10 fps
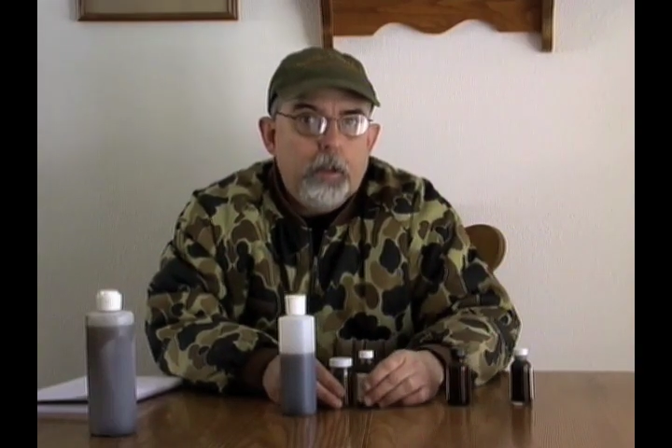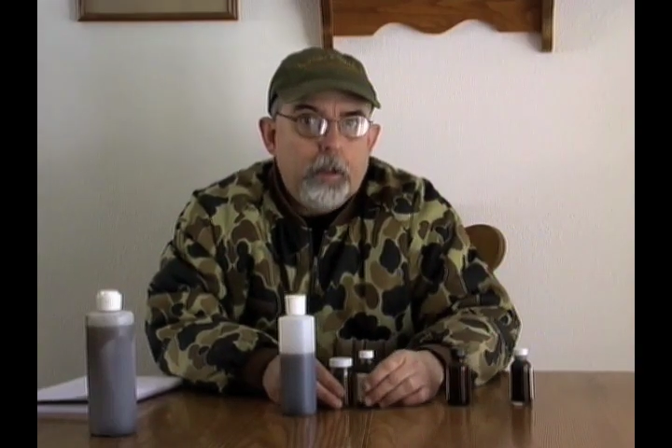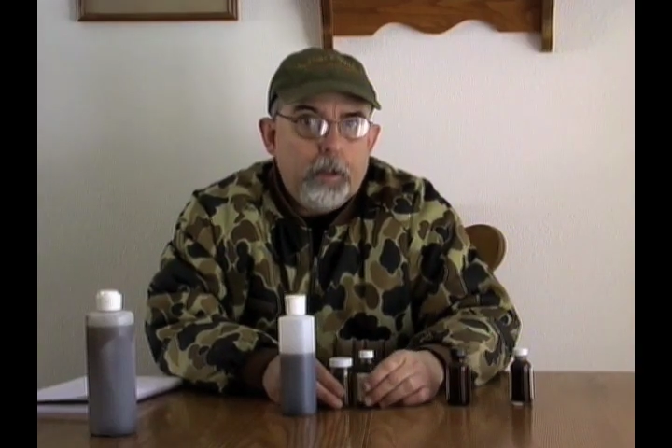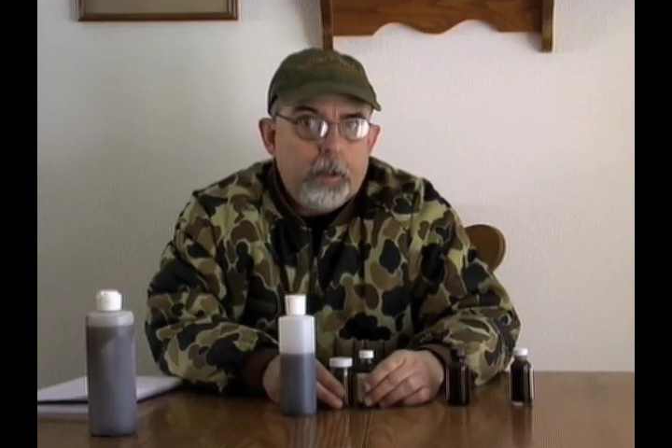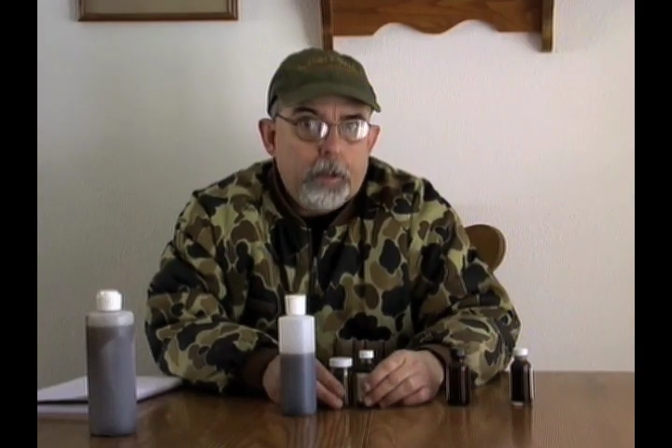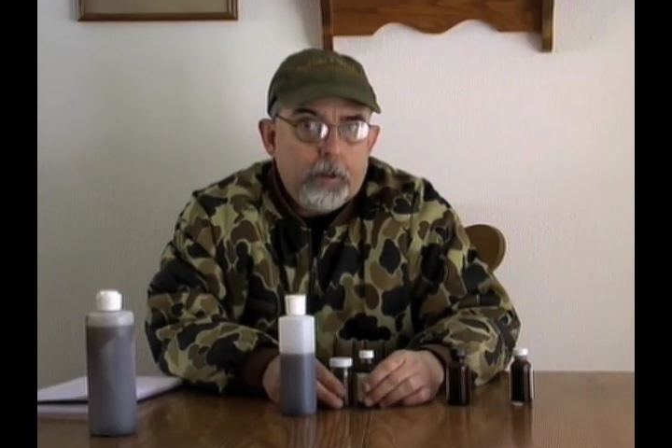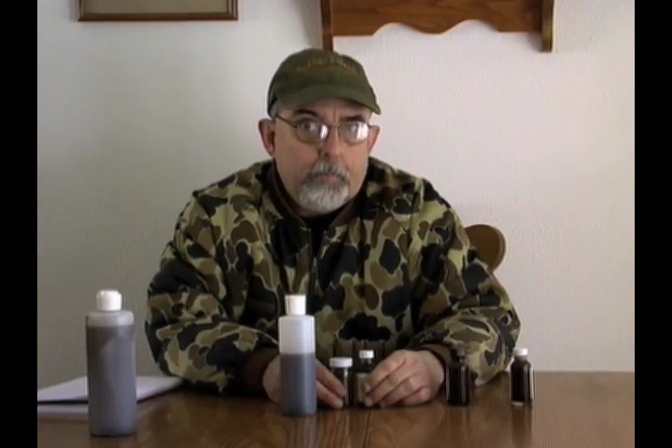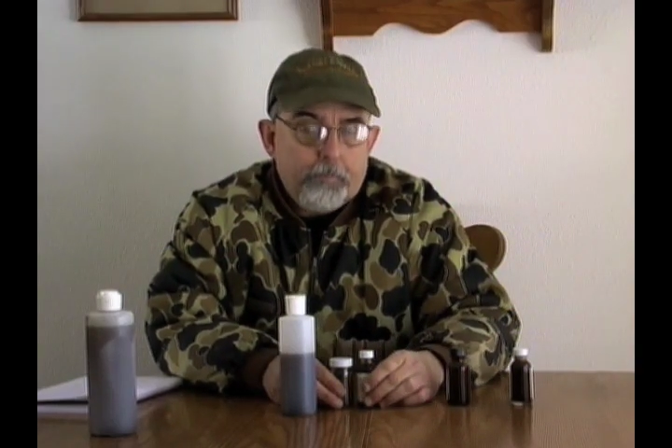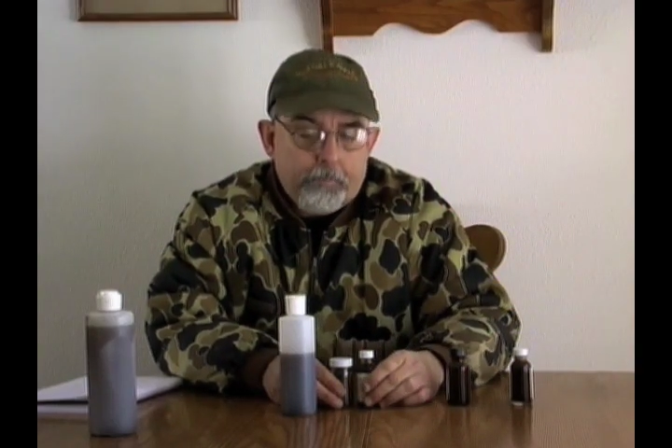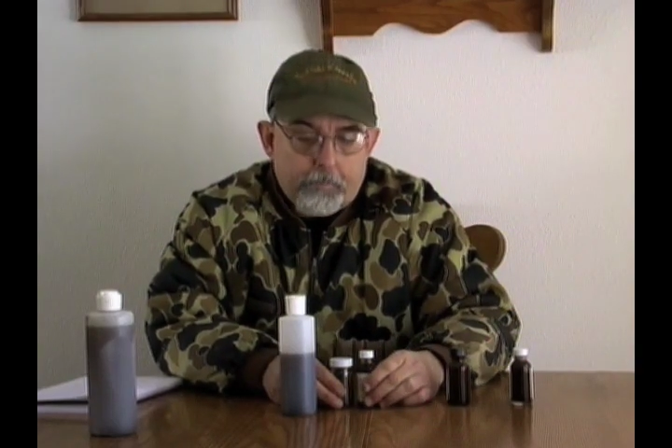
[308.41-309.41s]
and
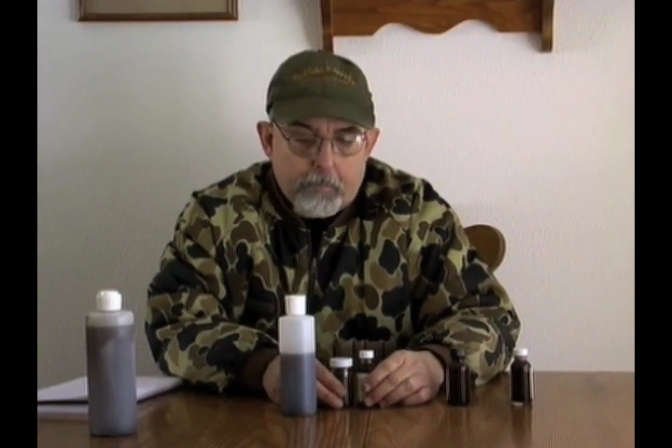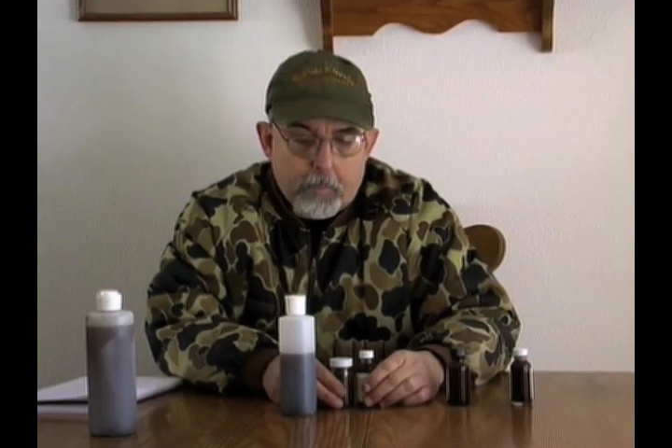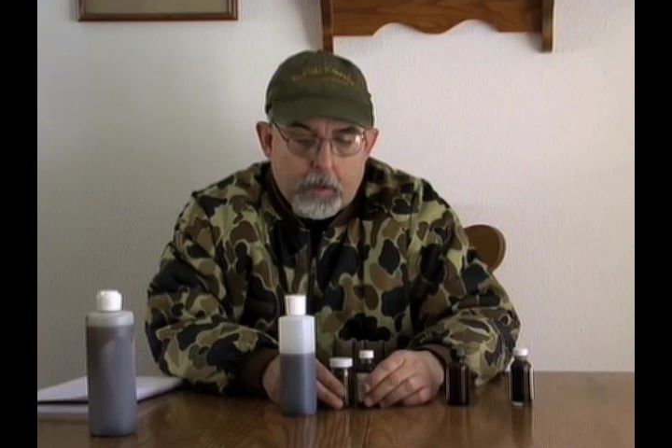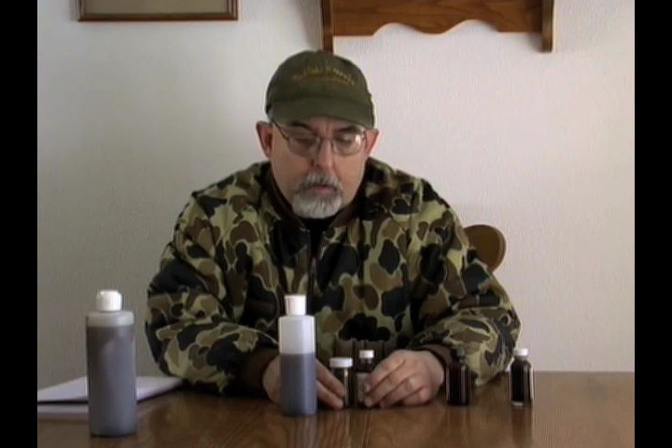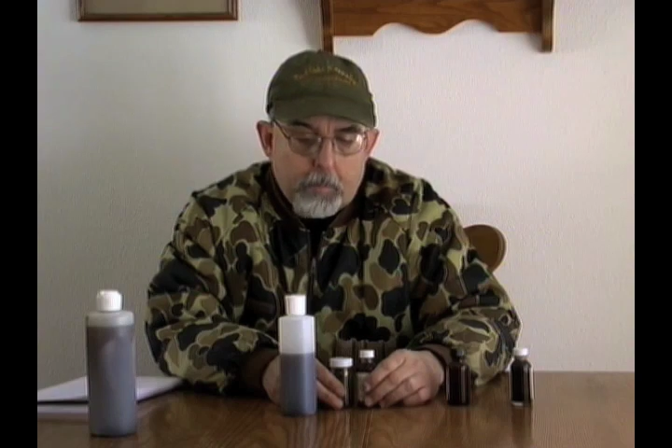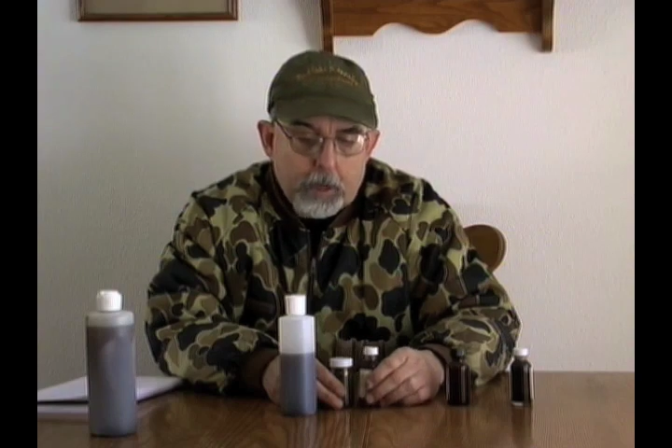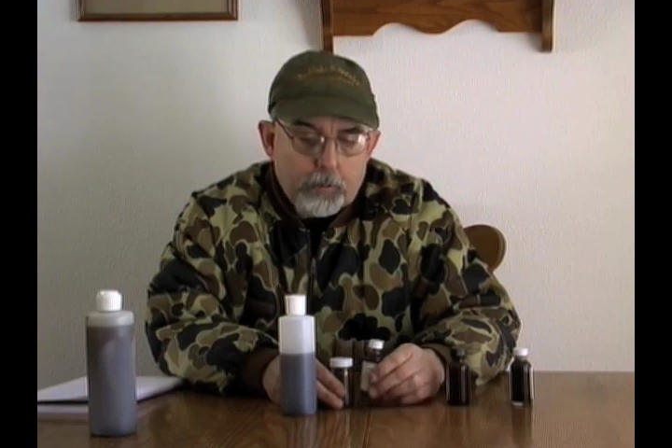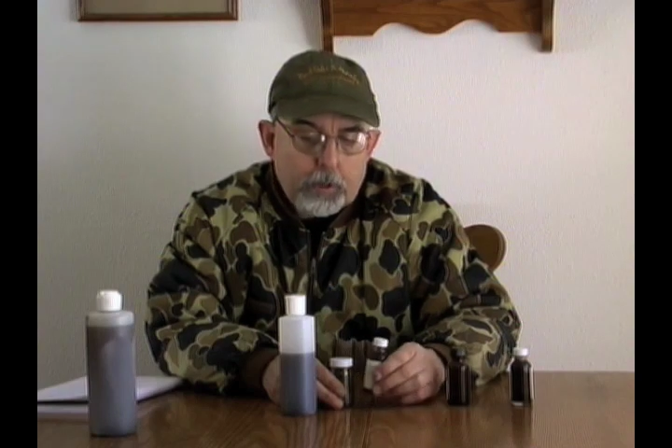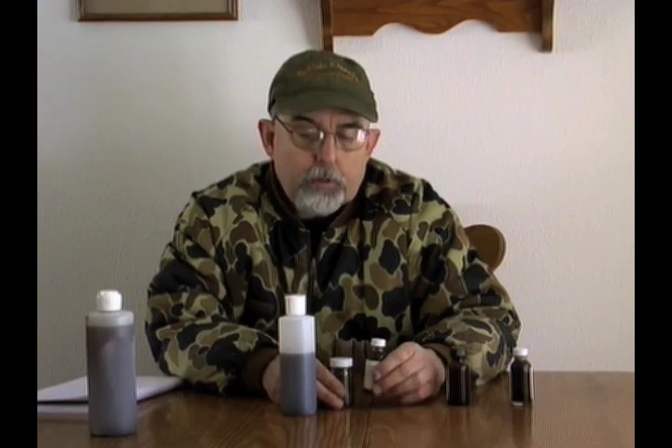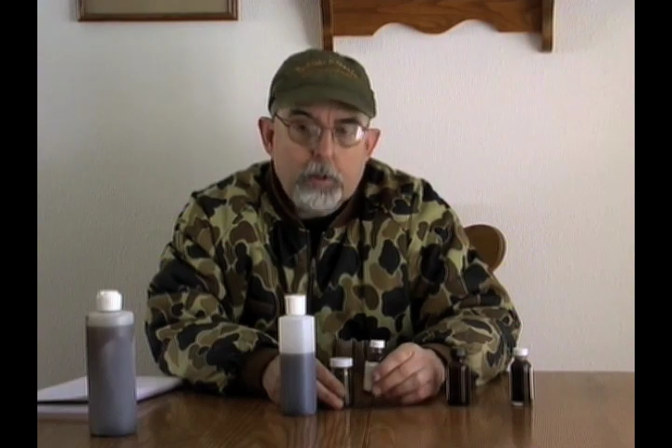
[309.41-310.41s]
a
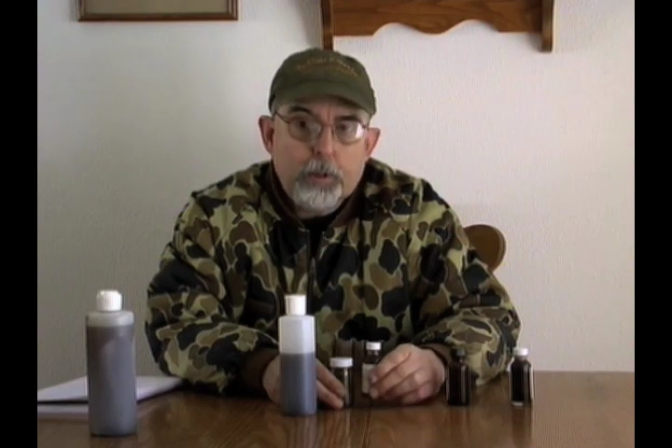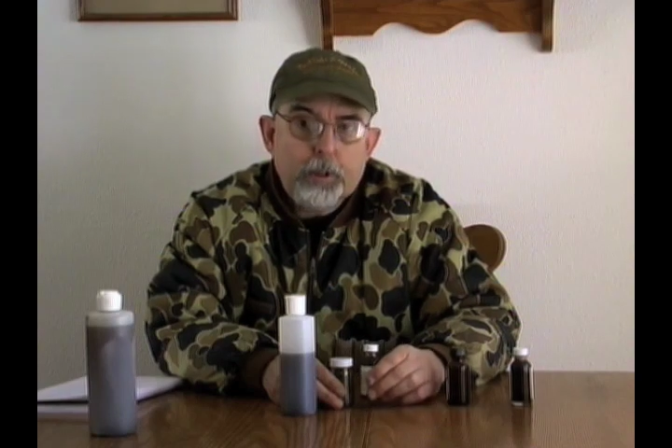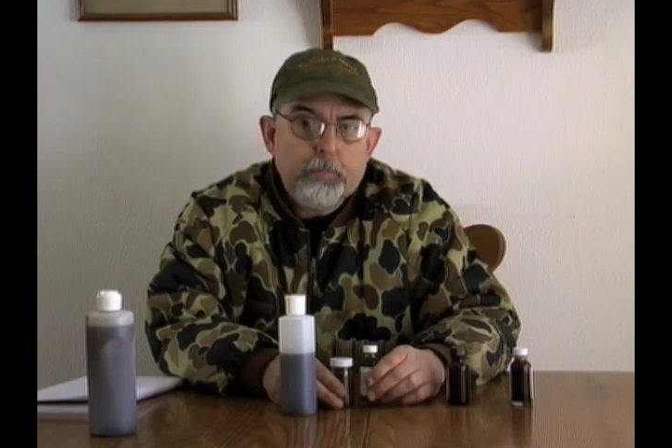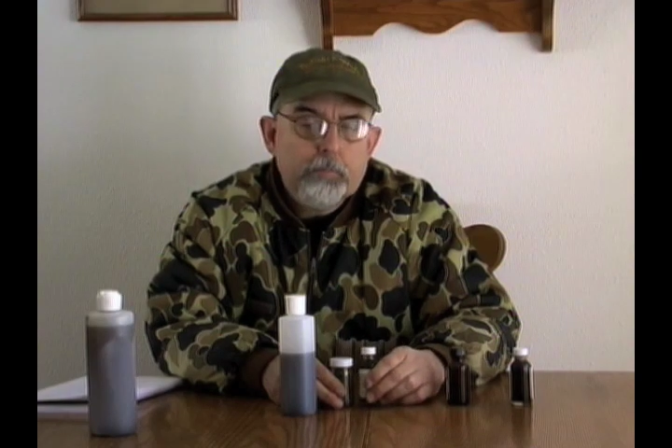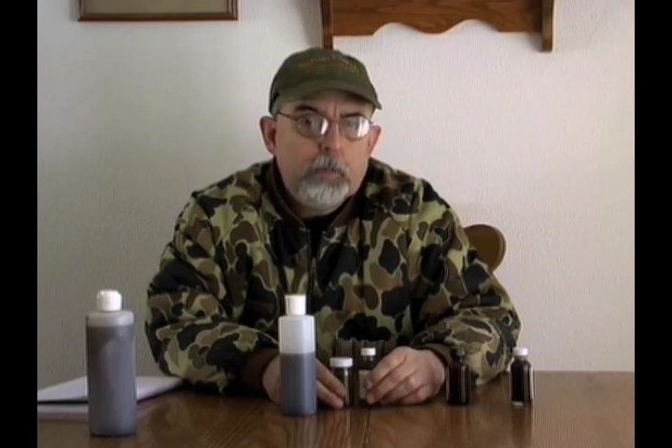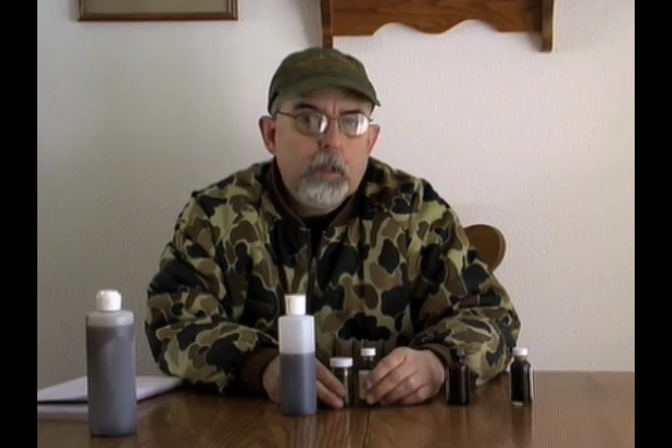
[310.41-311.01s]
matrix lure